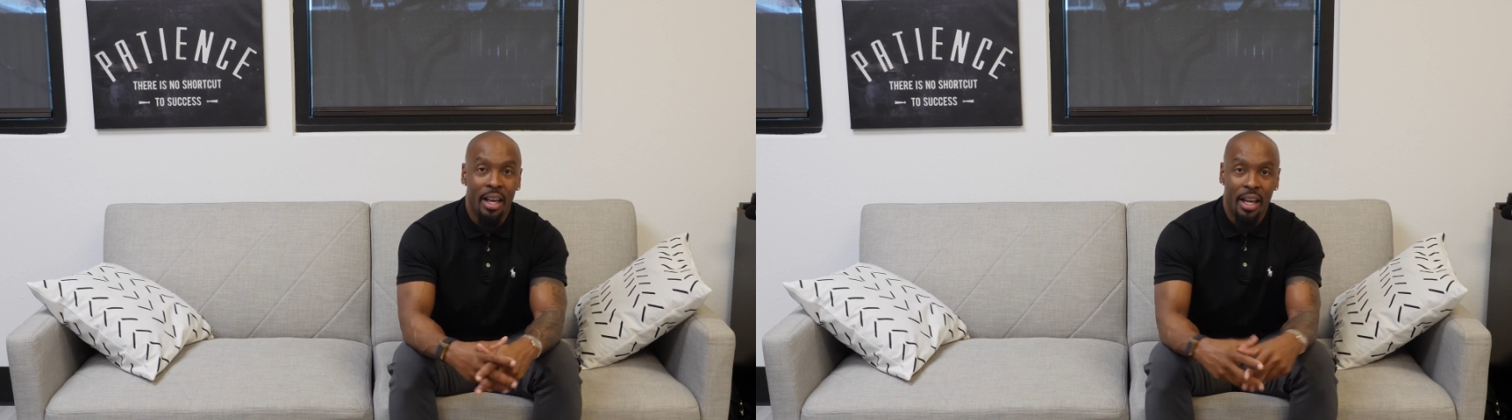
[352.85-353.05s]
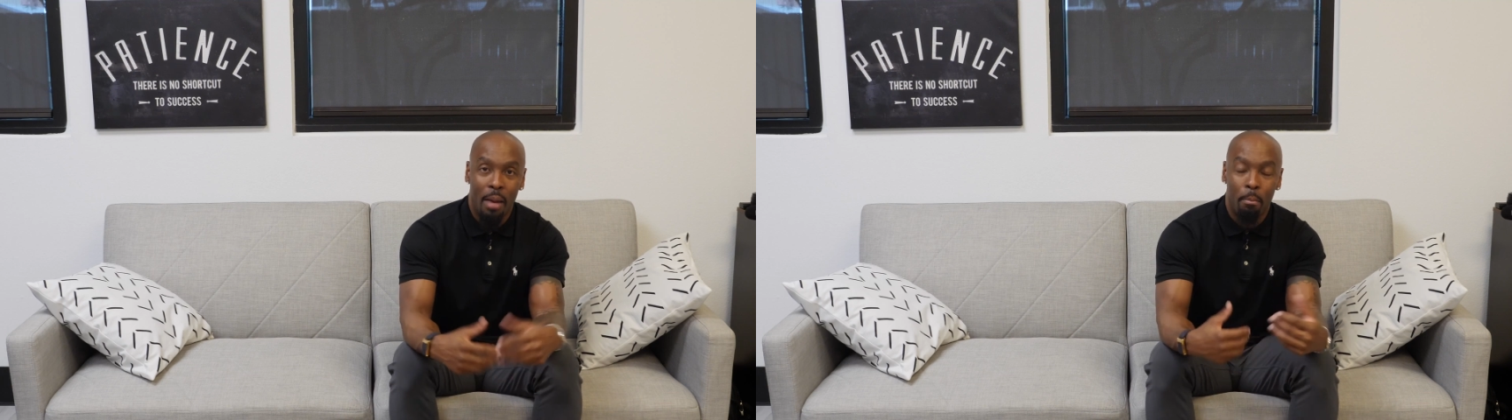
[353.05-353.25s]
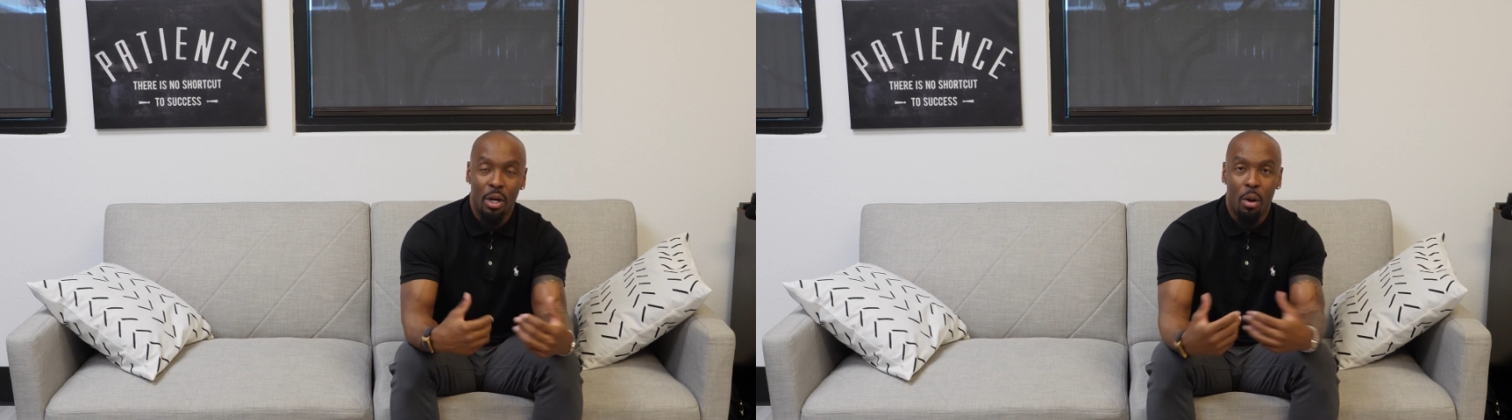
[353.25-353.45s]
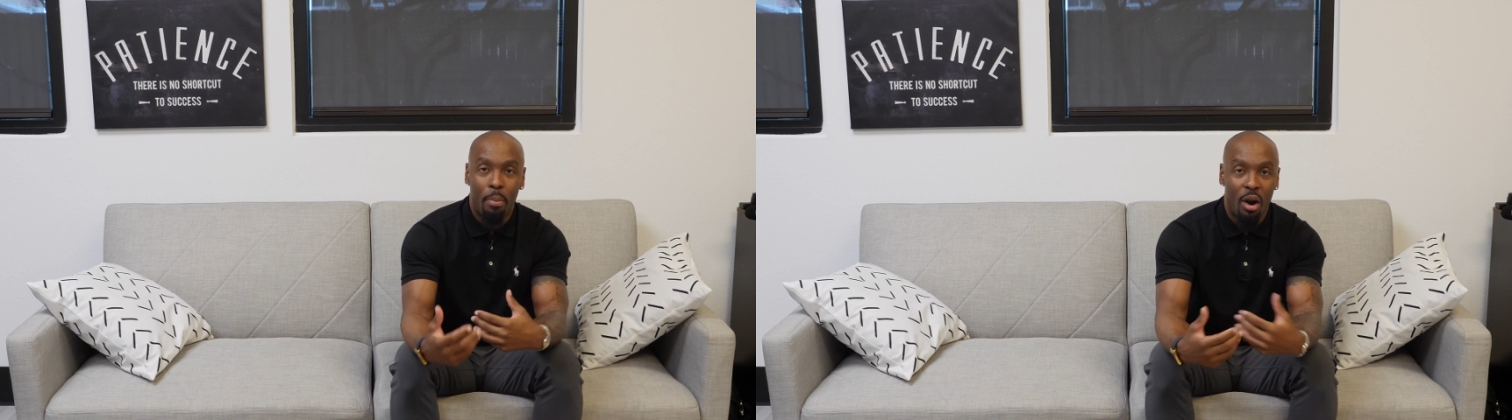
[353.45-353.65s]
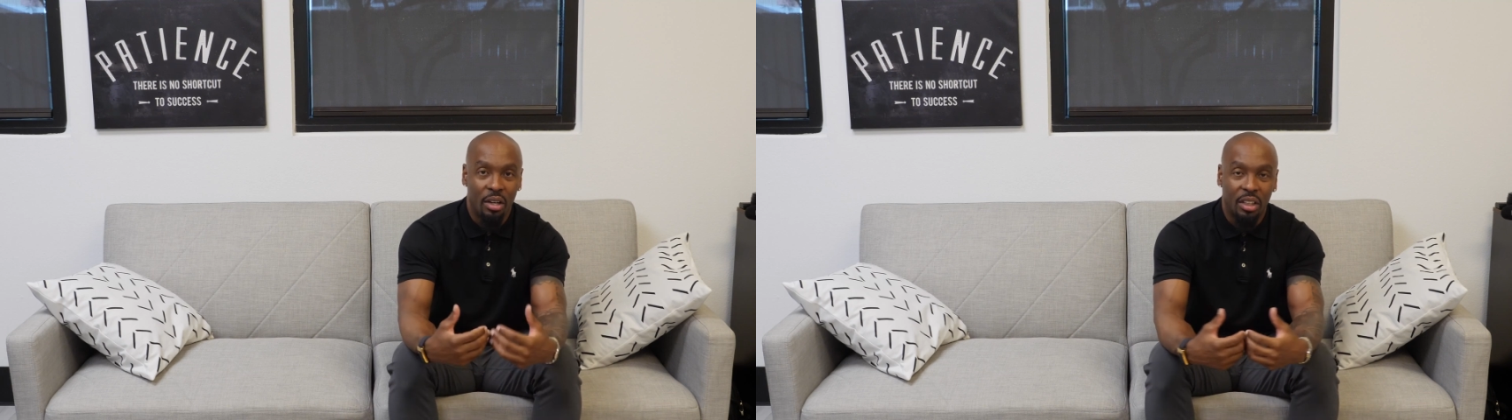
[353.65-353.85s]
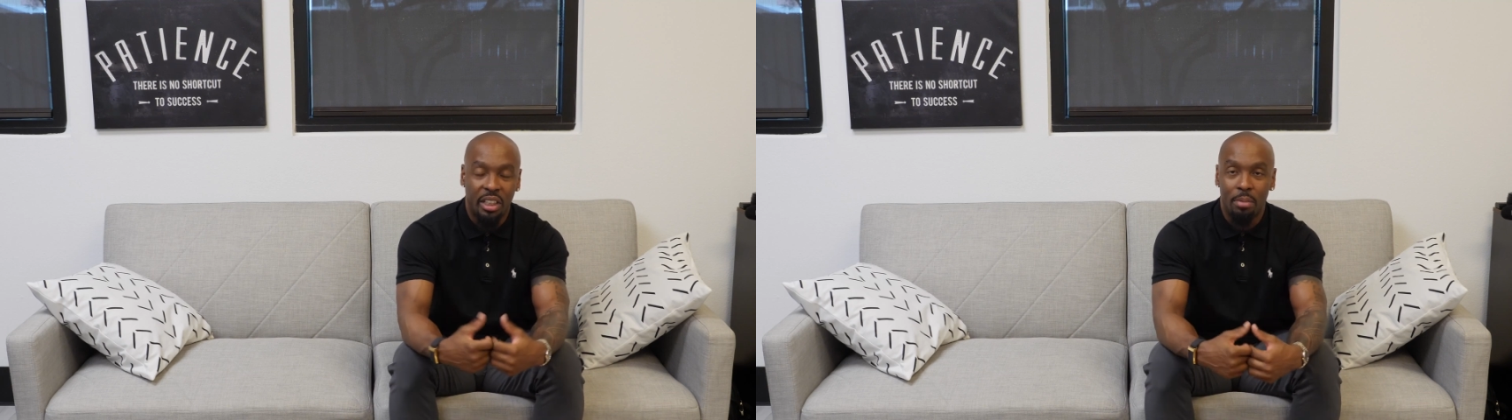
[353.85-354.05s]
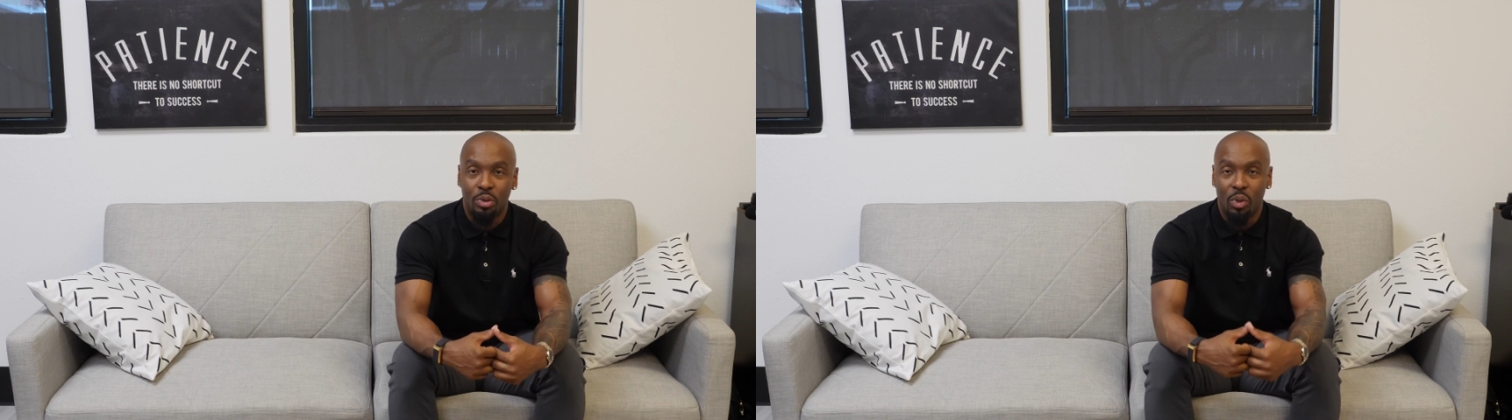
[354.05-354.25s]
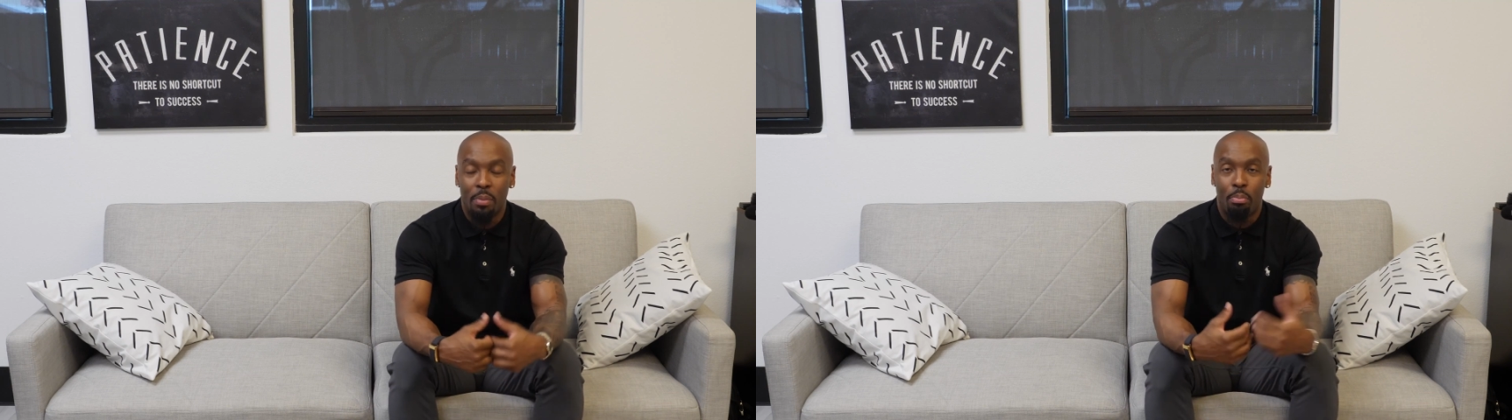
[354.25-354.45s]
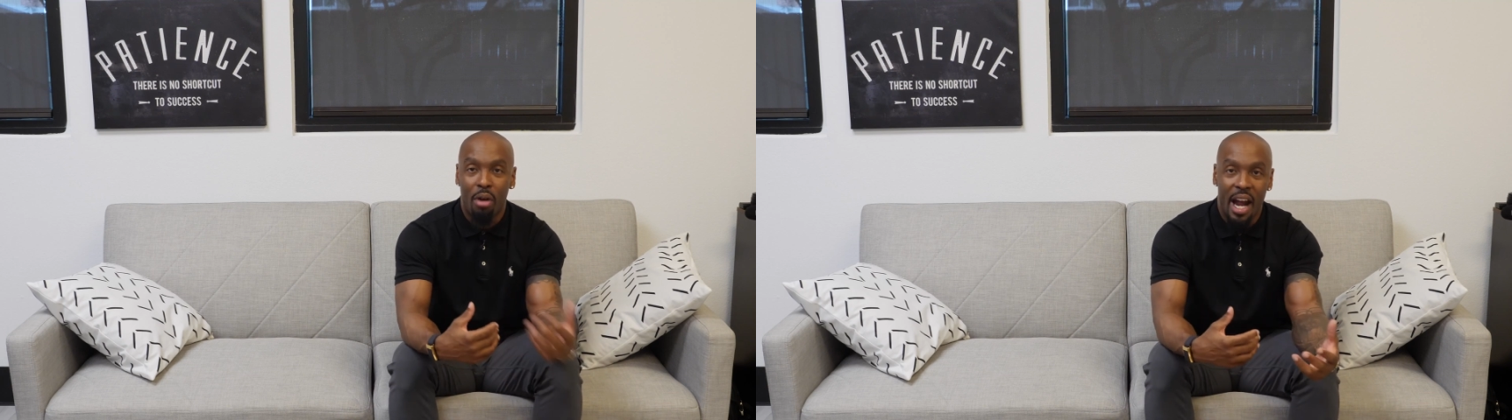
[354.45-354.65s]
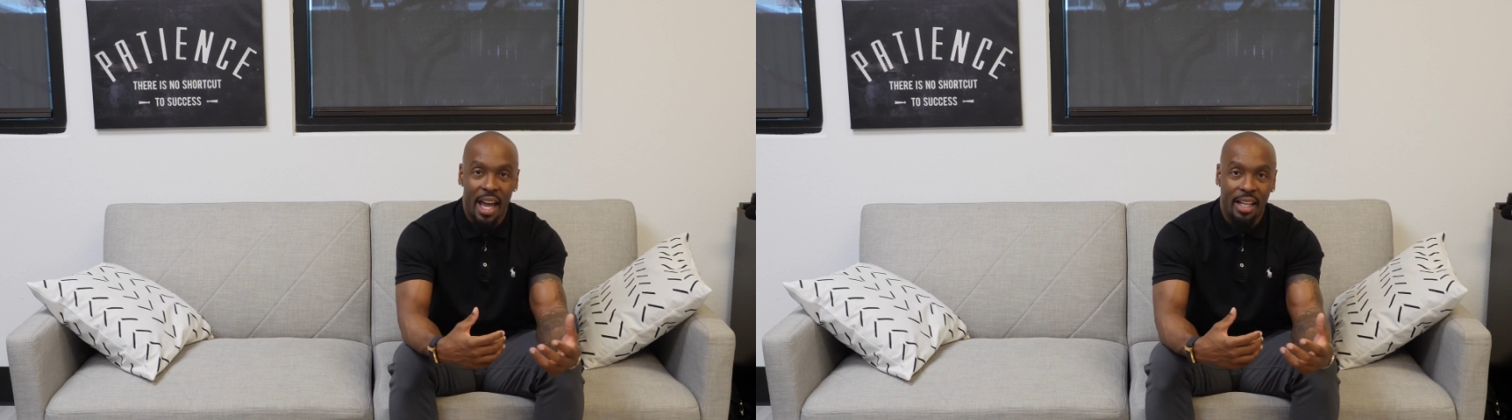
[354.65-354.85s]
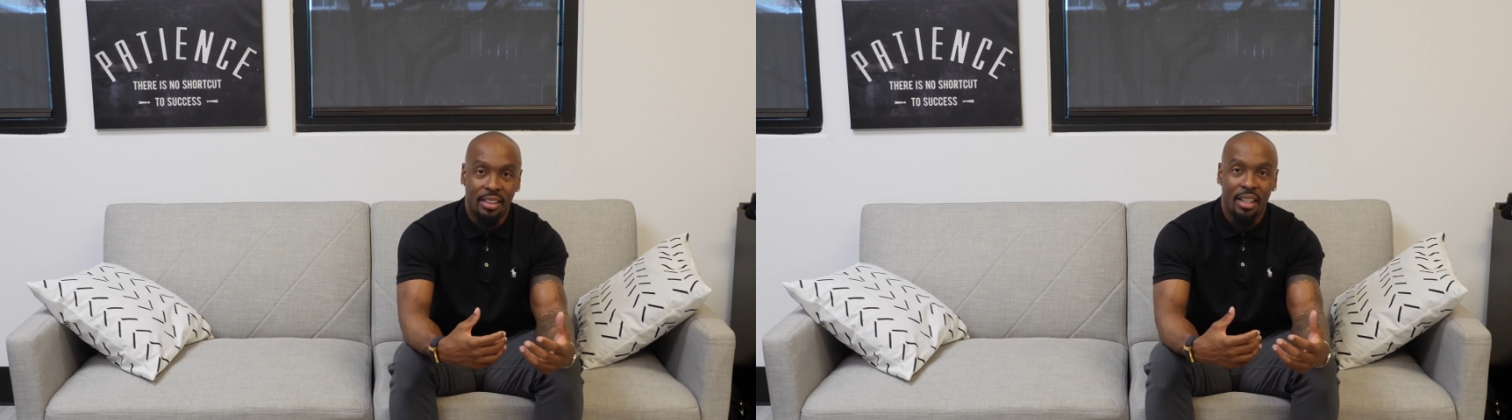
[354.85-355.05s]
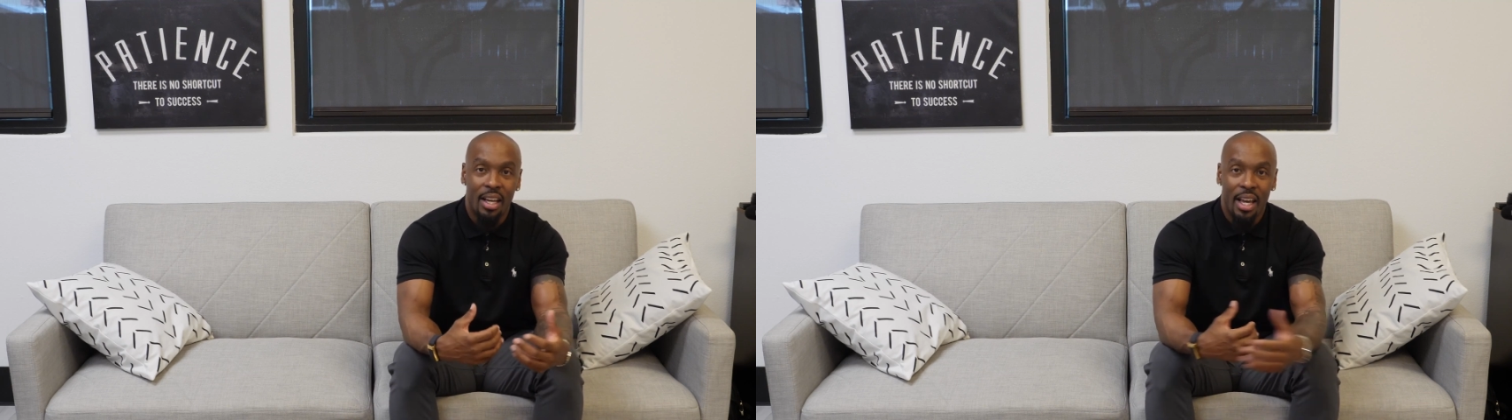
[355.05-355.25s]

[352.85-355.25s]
and build partnerships with brands,